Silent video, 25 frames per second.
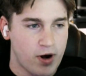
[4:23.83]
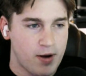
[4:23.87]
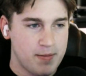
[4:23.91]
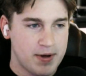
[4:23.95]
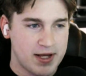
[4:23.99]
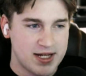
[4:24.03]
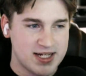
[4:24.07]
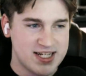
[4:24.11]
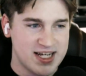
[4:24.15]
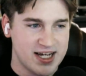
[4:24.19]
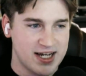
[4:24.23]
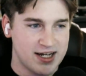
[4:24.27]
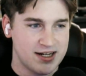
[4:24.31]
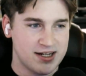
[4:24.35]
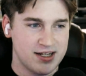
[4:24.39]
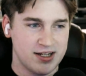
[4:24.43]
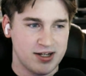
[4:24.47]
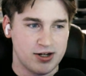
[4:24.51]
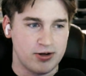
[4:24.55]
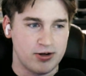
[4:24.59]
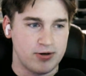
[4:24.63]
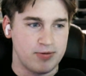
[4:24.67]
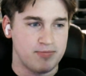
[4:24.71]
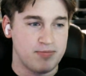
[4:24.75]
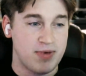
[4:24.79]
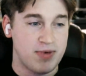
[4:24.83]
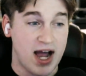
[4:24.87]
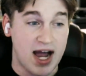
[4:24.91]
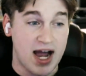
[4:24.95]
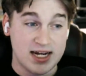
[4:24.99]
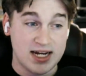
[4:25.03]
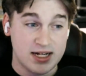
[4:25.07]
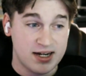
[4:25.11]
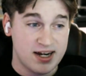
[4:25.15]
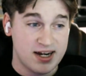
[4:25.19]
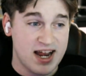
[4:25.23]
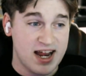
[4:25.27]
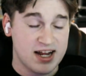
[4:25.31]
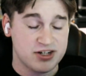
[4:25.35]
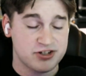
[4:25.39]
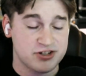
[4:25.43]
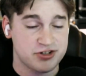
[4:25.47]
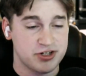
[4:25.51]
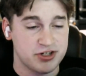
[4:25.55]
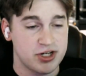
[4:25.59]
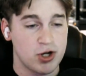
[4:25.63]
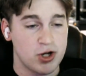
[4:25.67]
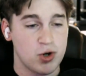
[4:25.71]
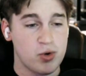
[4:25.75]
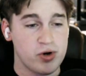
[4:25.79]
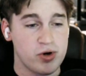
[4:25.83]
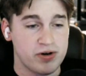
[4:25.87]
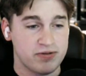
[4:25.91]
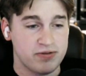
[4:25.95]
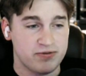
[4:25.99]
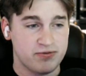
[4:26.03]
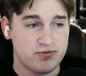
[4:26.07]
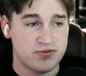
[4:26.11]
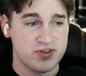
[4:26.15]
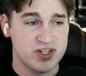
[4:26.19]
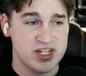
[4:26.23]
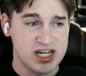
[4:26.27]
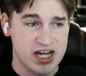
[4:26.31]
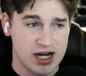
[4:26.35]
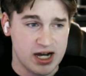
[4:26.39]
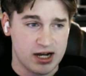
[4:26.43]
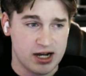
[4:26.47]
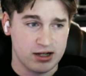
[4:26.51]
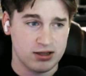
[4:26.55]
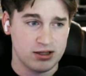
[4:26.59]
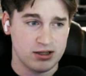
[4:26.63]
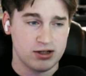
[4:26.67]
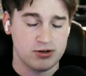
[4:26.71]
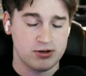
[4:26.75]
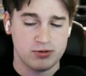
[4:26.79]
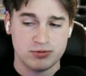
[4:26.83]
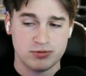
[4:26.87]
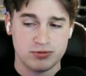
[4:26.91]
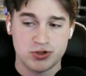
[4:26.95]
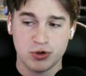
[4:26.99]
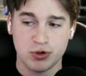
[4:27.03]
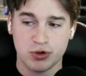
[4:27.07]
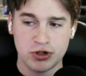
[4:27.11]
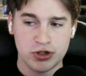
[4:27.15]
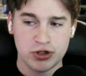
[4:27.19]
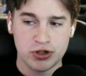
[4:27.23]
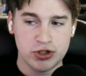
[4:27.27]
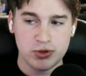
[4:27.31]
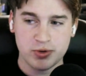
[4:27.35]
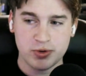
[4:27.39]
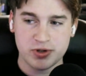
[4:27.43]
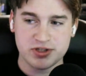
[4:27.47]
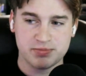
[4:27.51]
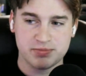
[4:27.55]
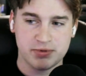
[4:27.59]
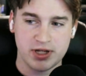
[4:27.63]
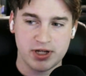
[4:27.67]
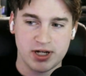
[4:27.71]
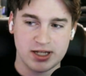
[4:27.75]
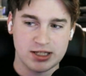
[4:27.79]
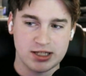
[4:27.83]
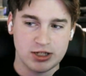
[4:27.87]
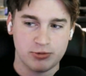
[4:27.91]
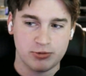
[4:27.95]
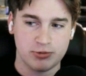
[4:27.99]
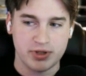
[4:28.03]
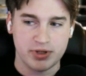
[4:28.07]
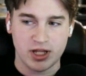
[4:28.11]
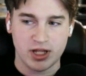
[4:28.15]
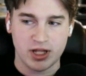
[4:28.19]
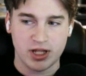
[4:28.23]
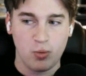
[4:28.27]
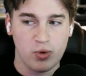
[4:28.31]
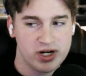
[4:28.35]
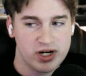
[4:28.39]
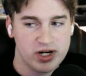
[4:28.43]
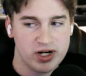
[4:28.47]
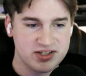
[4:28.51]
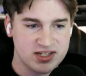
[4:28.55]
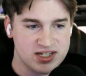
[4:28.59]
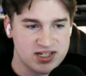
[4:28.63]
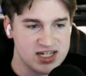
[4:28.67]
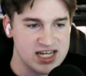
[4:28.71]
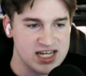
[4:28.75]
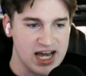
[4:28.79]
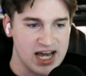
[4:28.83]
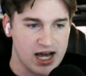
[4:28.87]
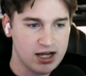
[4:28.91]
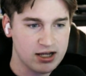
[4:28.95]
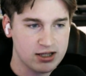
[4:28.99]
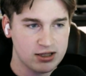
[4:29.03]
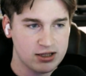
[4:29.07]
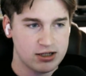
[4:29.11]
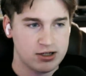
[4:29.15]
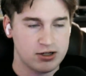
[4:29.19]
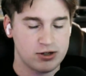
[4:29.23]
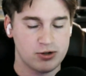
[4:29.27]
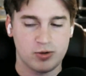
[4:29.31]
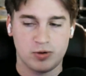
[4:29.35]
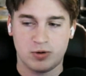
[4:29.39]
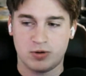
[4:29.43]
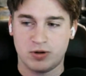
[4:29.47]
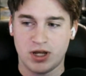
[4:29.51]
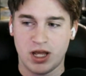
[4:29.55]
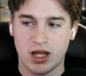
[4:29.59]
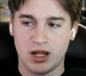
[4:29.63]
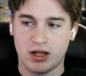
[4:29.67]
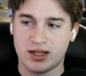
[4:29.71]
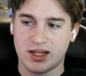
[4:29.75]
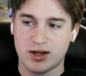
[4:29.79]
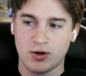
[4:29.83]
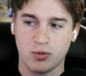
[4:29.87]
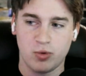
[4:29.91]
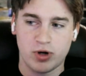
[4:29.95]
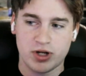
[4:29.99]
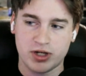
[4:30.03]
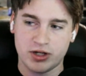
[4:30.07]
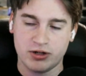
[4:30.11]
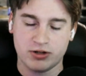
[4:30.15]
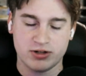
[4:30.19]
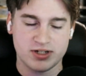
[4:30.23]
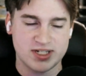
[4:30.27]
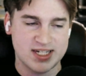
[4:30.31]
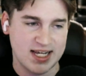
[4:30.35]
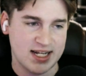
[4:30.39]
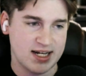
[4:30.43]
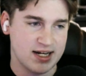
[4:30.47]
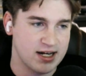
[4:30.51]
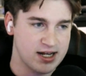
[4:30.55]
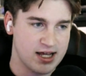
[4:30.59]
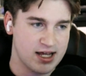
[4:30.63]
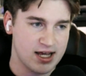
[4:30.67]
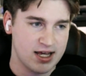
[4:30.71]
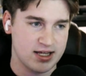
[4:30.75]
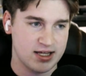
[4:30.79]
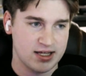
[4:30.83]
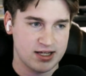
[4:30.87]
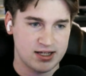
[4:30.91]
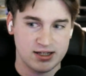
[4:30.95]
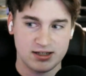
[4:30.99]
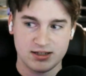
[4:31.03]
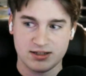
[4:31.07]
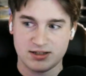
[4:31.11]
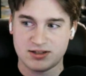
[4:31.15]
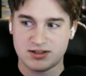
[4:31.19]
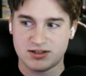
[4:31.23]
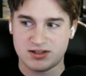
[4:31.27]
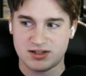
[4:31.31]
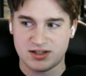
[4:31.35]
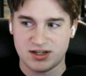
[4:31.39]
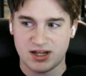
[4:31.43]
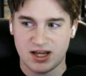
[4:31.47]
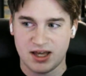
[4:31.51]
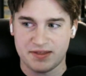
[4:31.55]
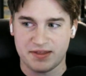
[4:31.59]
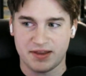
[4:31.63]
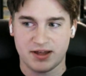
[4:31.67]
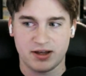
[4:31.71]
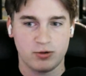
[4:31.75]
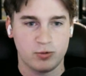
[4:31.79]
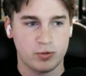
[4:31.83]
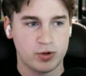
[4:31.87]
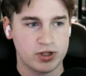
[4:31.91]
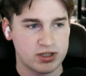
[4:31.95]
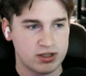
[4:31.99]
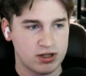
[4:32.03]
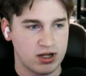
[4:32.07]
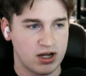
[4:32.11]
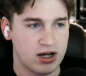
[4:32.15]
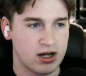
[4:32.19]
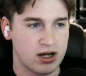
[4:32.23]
I met Dan here, I didn't actually know of Deaglo. So could you explain a little bit, like, what is Deaglo and like what your day-to-day is and like what